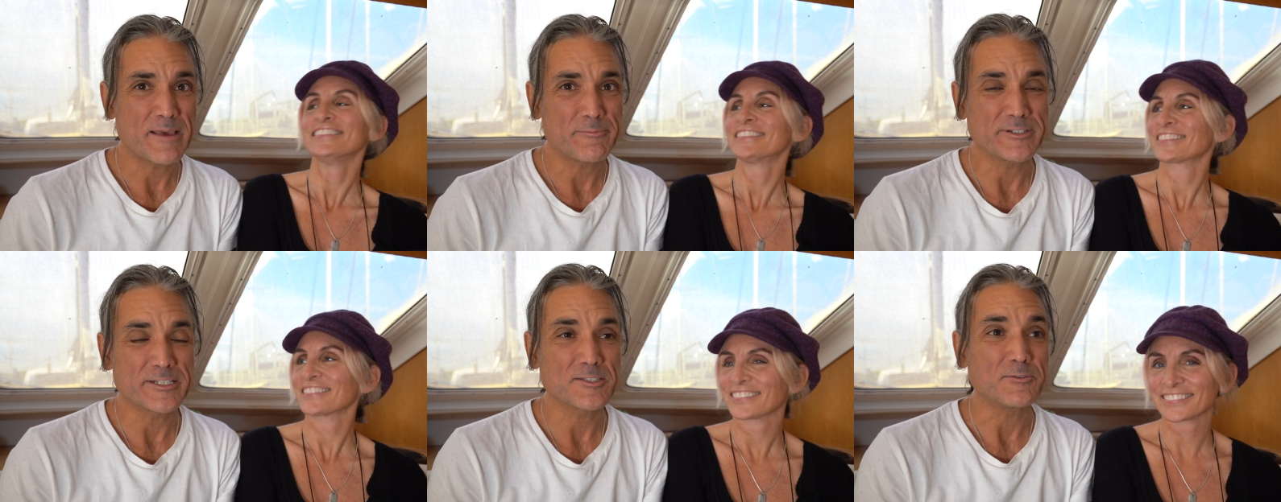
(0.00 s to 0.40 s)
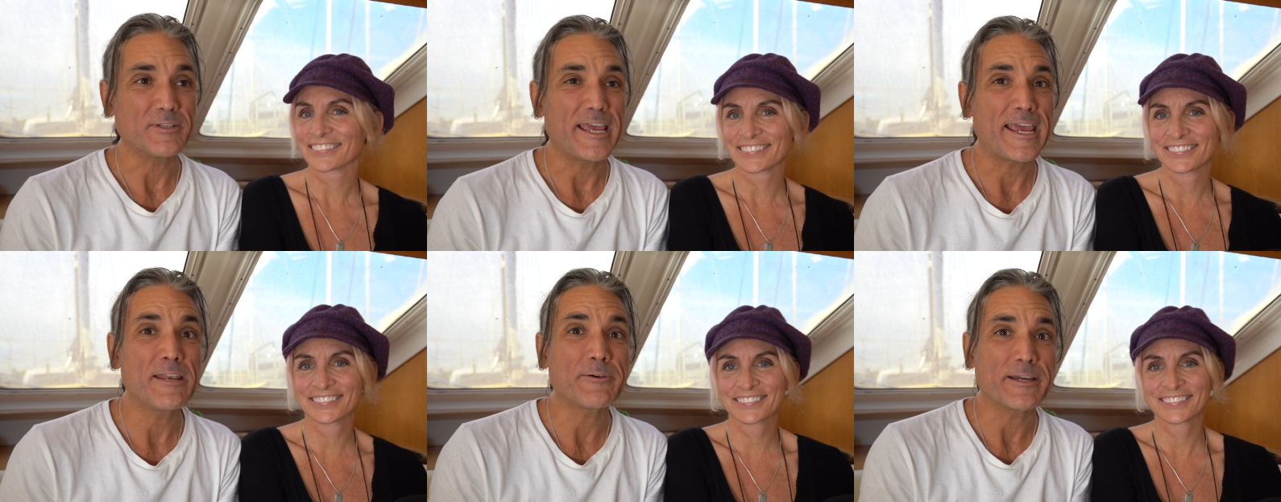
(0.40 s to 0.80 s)
Speaker 1: happening soon.
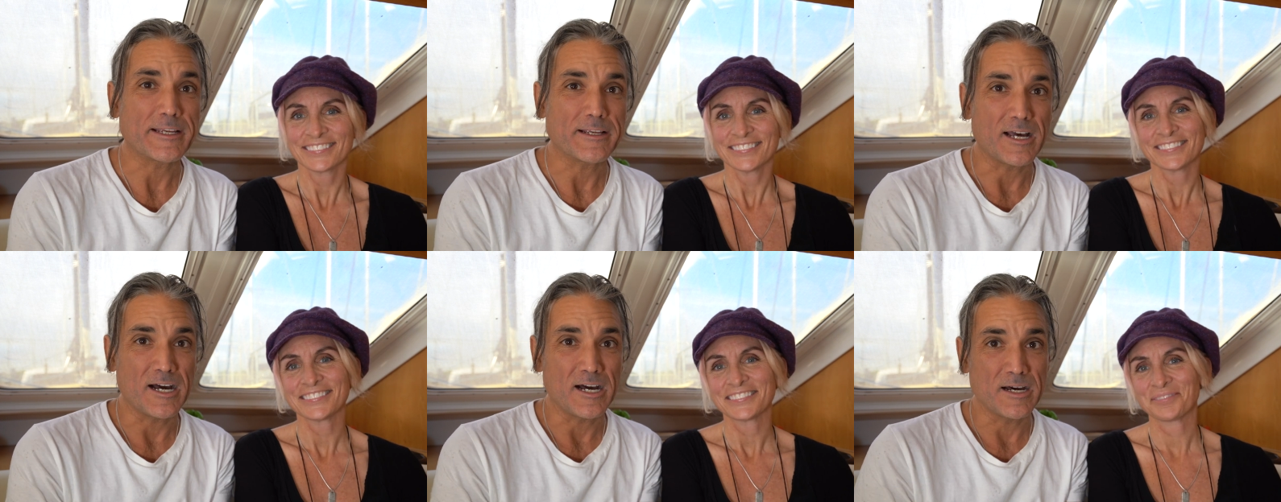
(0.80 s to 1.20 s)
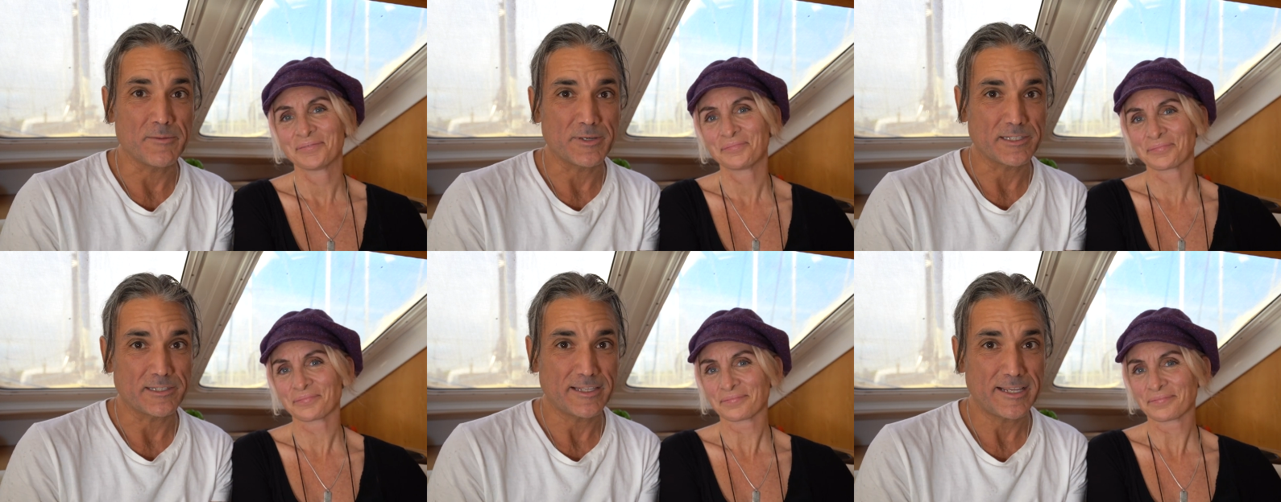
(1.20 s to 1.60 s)
Anyway,
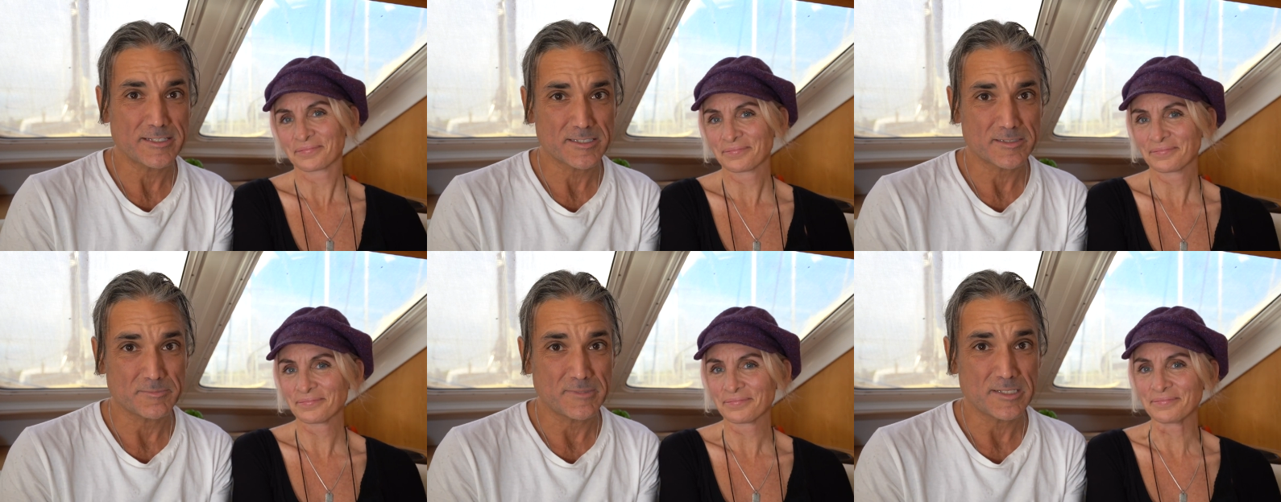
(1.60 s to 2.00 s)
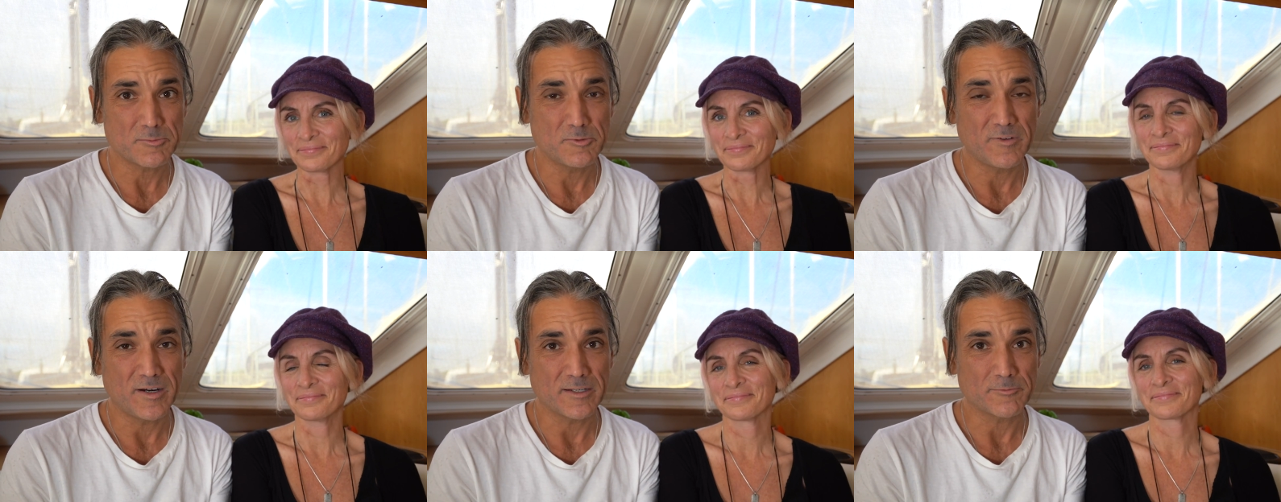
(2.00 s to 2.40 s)
um, let's let's
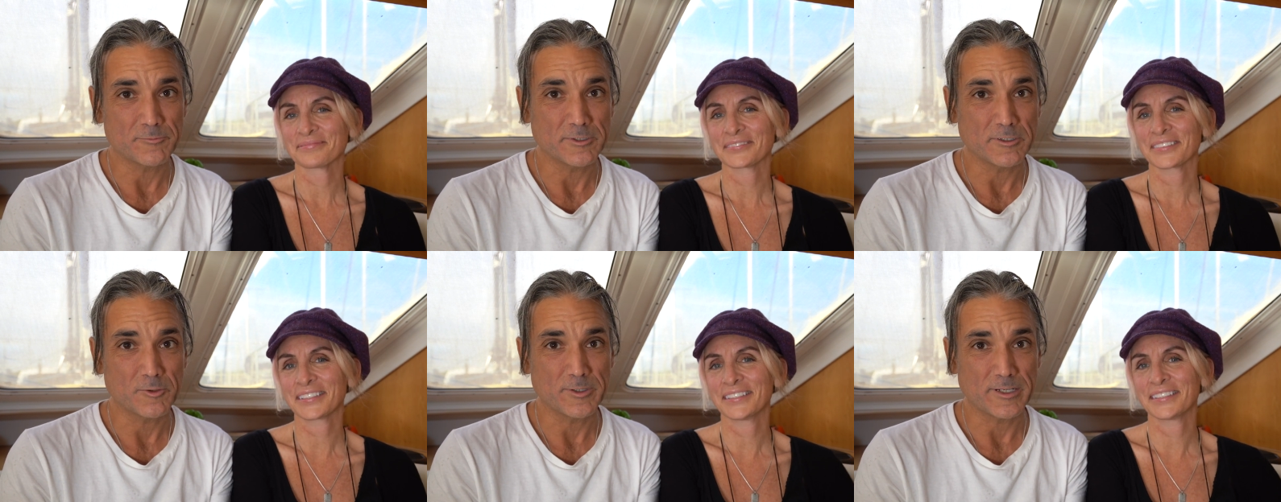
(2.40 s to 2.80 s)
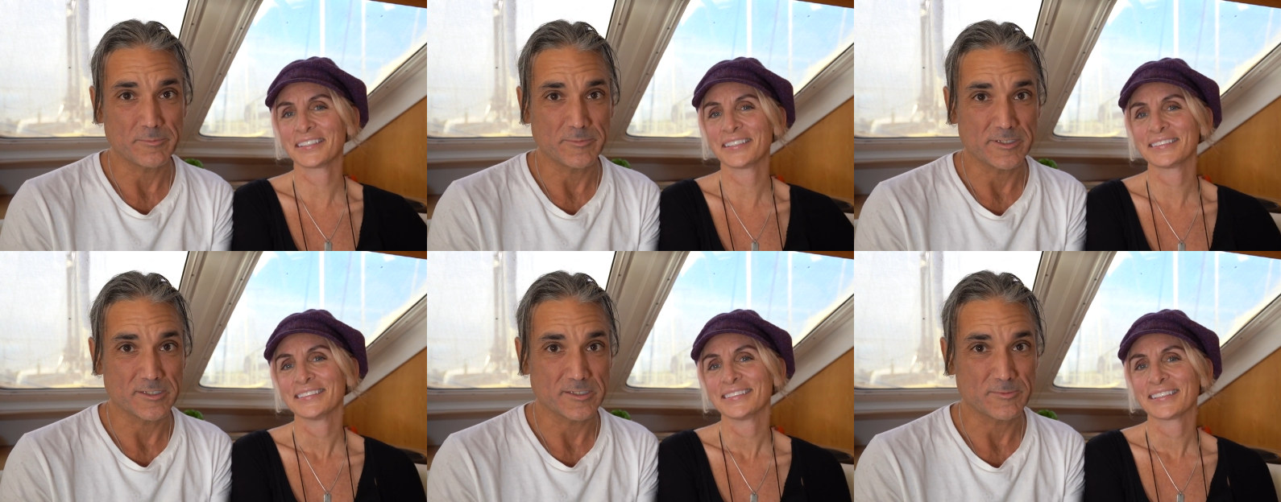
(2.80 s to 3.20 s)
move on real quick
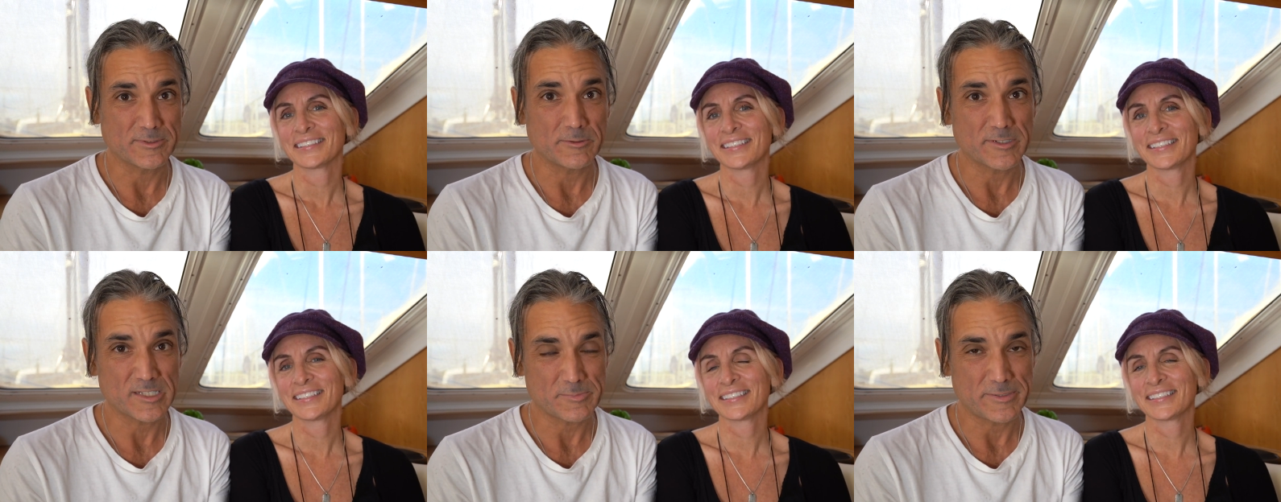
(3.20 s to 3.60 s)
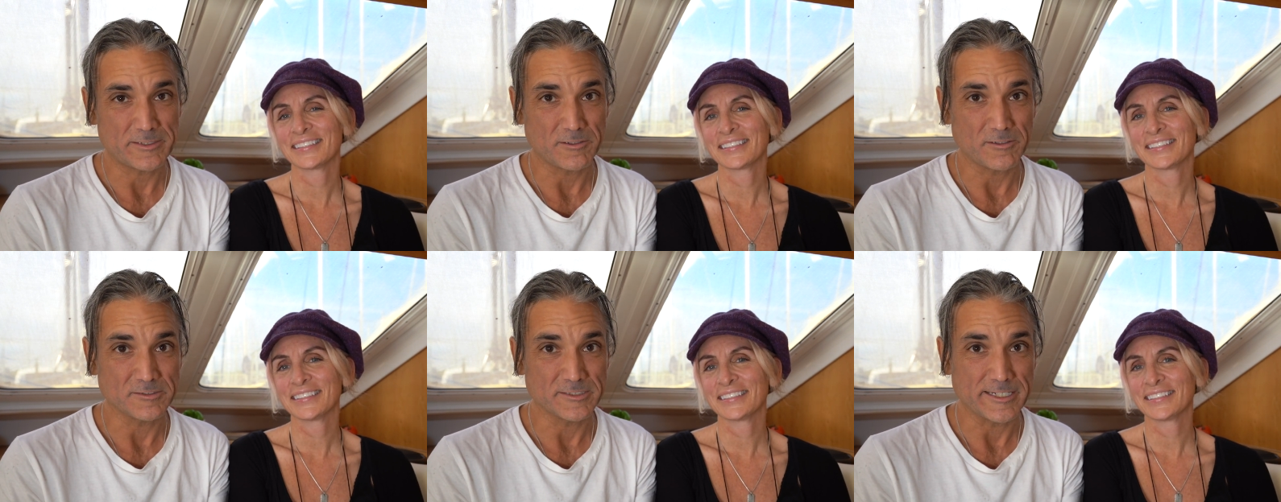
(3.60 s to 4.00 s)
because we don't want to
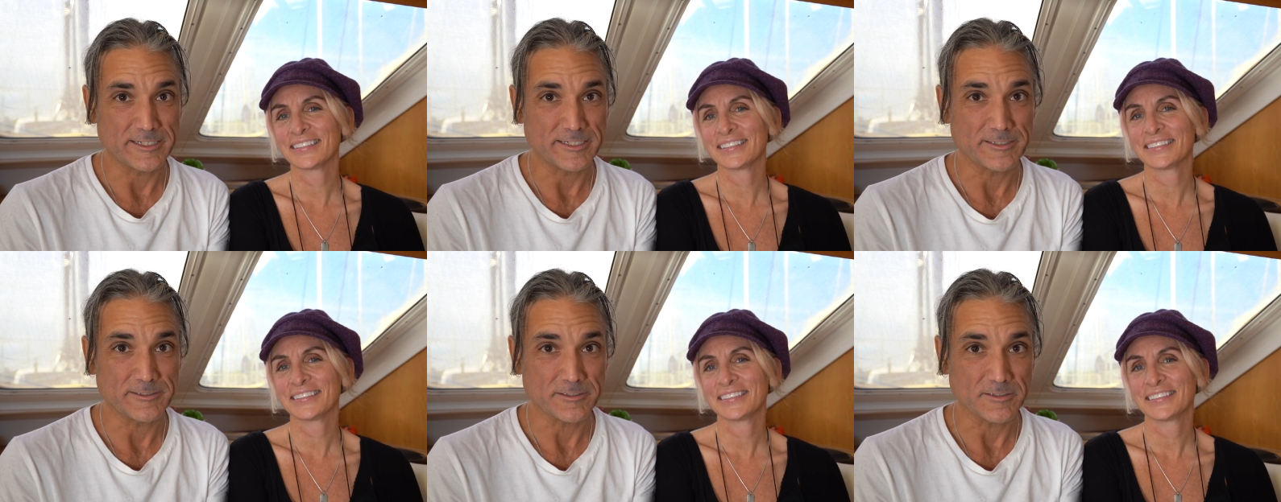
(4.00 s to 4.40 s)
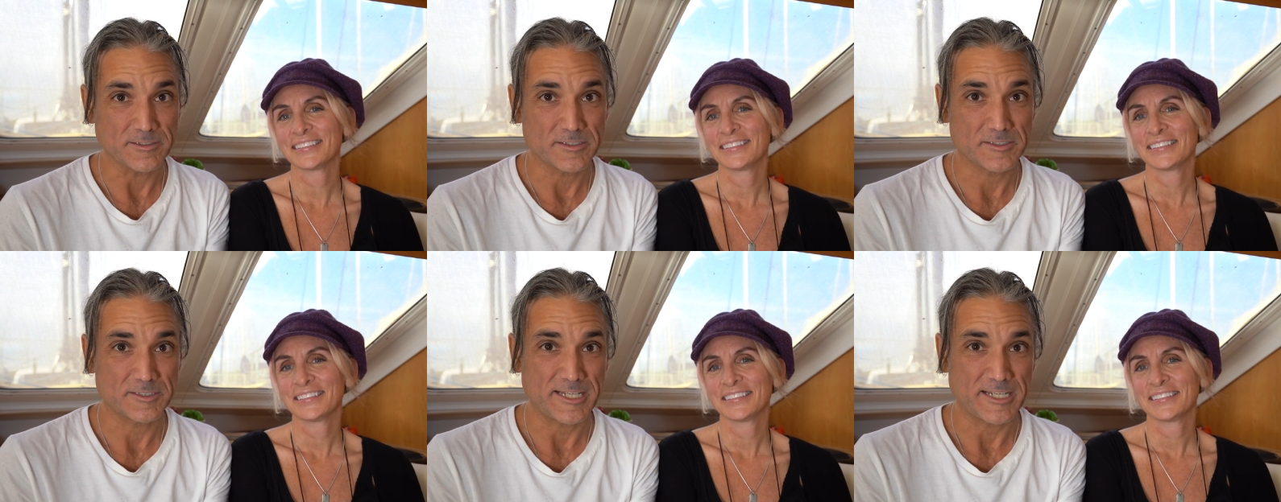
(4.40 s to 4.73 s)
spend all day here